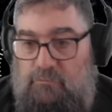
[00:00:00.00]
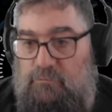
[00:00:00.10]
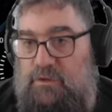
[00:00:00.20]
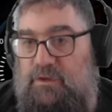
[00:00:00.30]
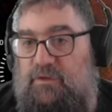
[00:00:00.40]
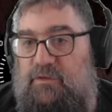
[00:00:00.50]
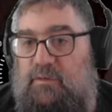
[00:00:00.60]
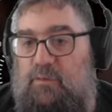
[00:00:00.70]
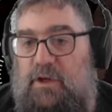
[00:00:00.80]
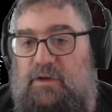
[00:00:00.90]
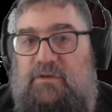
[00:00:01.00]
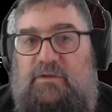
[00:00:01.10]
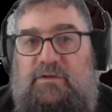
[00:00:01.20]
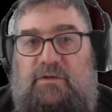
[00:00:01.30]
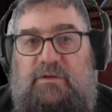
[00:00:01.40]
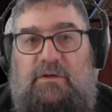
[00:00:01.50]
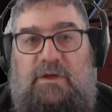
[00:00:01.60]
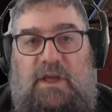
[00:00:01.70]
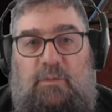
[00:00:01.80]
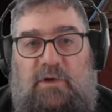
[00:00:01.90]
Release the brakes.
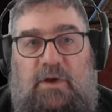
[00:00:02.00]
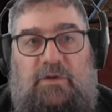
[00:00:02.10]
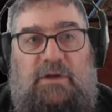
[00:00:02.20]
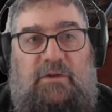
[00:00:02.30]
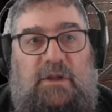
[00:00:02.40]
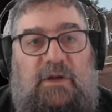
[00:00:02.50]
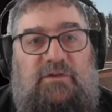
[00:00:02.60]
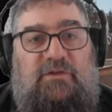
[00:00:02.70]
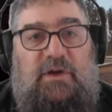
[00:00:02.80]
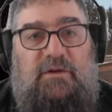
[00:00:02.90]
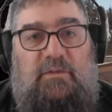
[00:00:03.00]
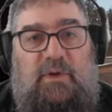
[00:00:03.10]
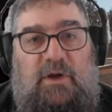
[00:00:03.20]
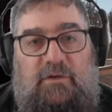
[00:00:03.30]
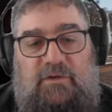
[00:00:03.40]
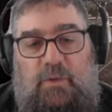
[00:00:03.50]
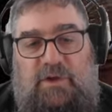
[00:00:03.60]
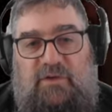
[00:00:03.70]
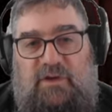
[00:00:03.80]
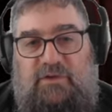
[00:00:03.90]
Again, we don't need the large ejector because we're
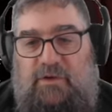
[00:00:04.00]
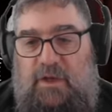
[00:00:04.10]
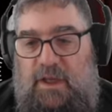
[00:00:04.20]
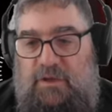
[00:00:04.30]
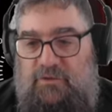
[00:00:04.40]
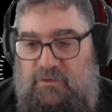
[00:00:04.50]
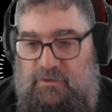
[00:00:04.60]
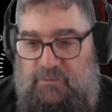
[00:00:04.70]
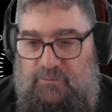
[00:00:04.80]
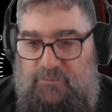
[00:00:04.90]
just an engine.